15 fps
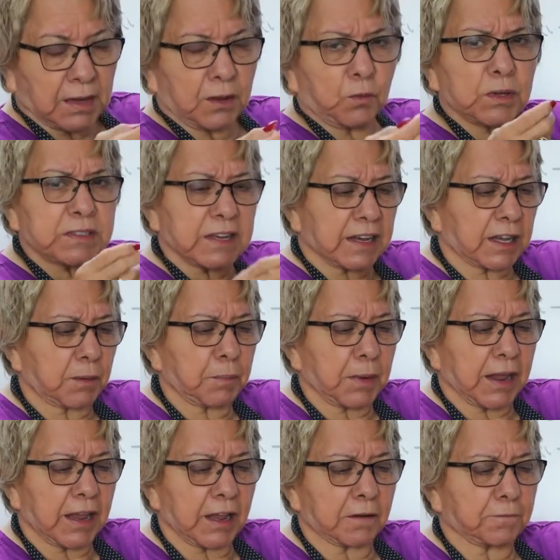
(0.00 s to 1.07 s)
And once I get my
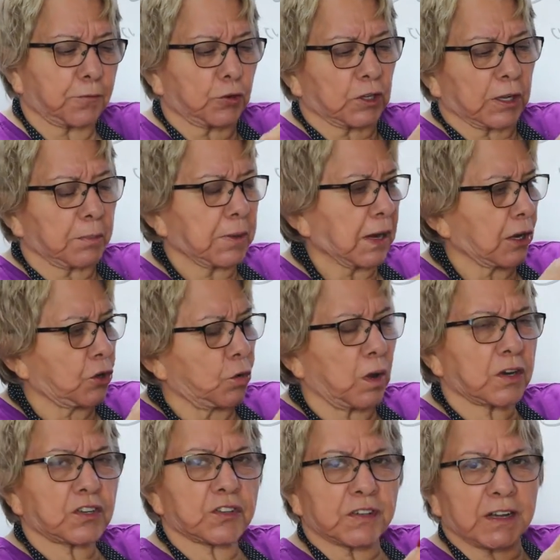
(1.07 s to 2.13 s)
hand full, I mean, I go
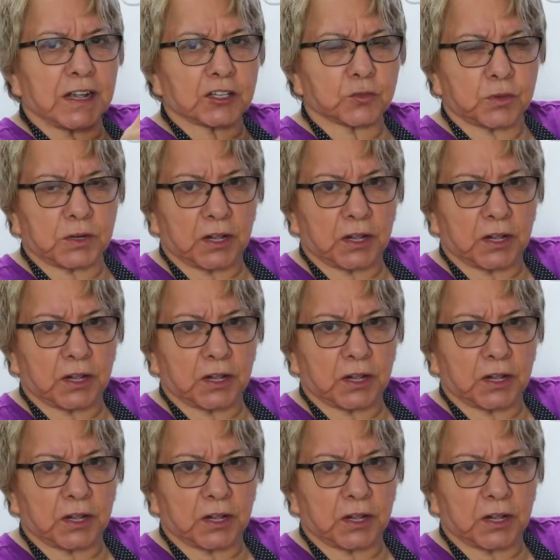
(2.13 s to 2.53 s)
on to the next one.